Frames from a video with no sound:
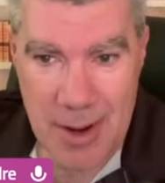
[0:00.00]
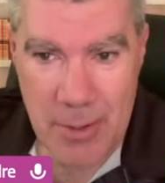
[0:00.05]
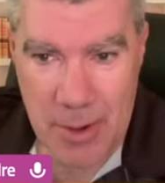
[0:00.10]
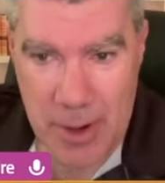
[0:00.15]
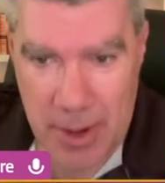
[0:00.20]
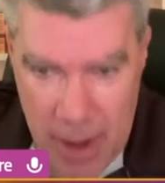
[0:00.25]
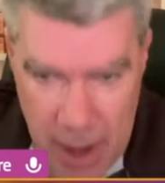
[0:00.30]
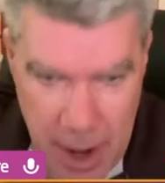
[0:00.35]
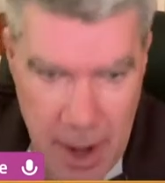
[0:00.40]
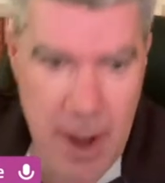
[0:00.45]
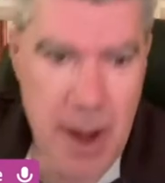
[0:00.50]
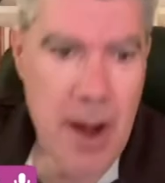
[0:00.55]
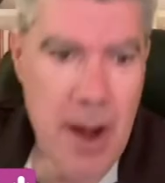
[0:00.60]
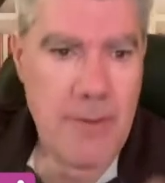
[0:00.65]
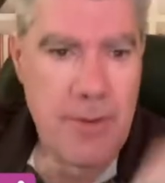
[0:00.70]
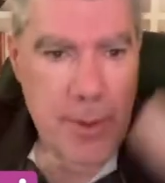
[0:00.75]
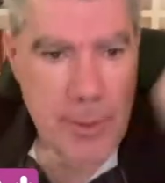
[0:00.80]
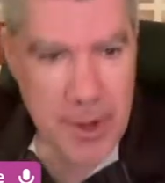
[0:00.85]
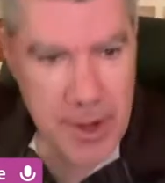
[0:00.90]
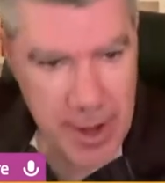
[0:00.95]
Where
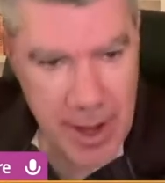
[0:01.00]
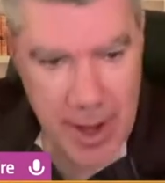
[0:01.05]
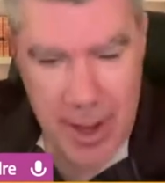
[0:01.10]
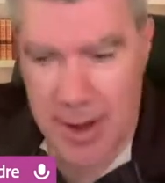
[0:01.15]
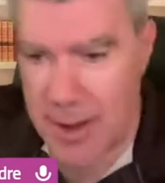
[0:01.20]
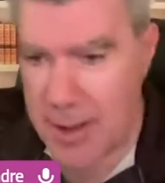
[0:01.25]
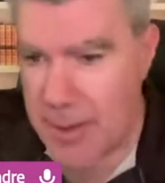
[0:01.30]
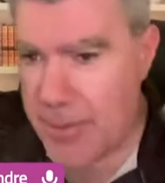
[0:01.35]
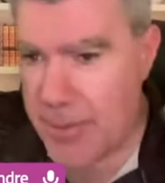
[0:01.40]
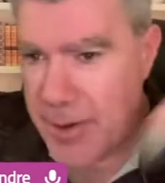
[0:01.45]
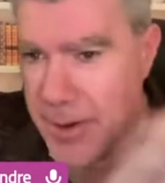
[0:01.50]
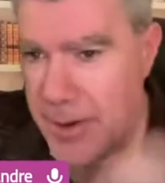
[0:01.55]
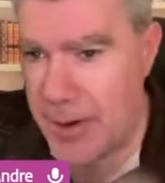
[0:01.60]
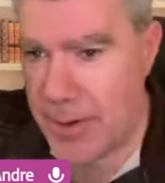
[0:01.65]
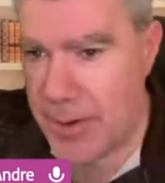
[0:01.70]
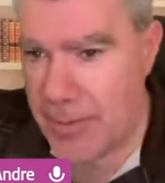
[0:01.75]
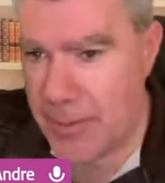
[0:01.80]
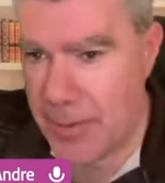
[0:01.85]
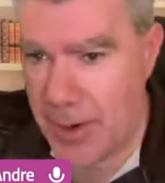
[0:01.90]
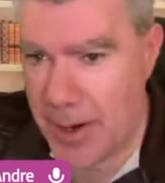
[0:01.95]
everybody had a
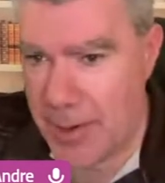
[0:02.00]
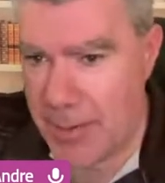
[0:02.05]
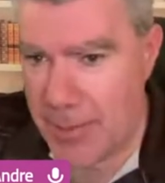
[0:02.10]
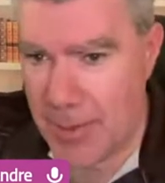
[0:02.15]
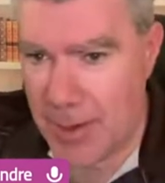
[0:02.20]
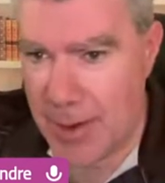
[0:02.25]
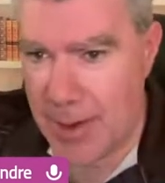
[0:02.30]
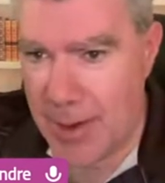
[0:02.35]
computer, right?